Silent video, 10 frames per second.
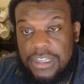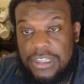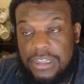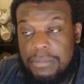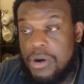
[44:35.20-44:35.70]

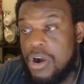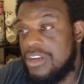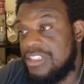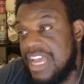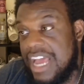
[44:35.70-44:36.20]

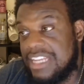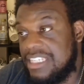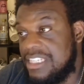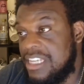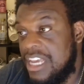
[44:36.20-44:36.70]
Lamar
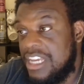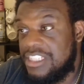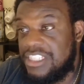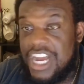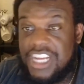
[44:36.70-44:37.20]
Jackson,
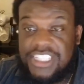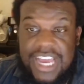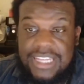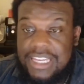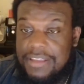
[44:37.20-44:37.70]
Josh
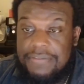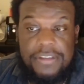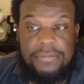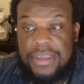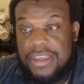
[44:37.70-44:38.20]
Allen
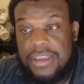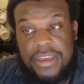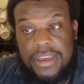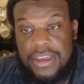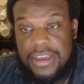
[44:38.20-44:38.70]

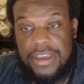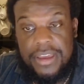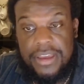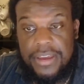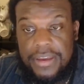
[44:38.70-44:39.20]
MVP,
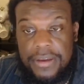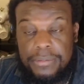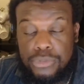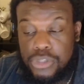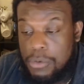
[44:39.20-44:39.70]

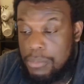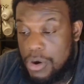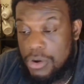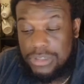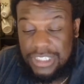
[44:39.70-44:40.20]
Joe
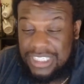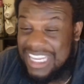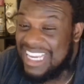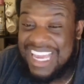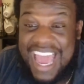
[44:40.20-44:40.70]
Burrow,
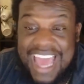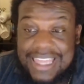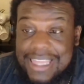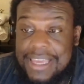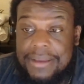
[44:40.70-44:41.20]
sneaky
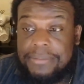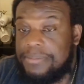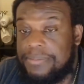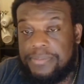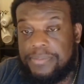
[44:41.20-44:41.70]
athlete.
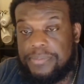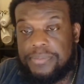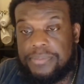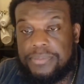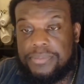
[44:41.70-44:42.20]

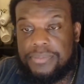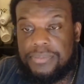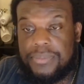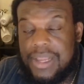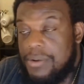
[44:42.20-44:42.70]

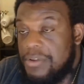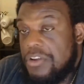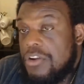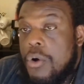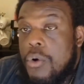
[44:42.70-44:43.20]
You
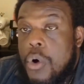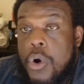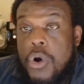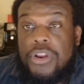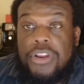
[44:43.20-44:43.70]
can go
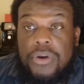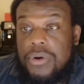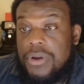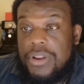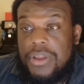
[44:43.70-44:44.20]
on and
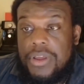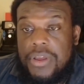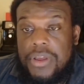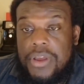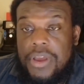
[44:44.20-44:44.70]
on.
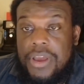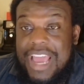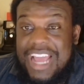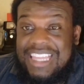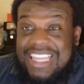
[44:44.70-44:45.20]

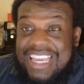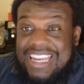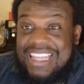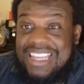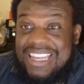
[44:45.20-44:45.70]
At the
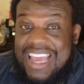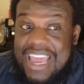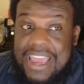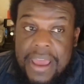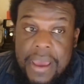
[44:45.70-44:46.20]
end of the
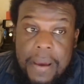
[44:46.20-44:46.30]
day,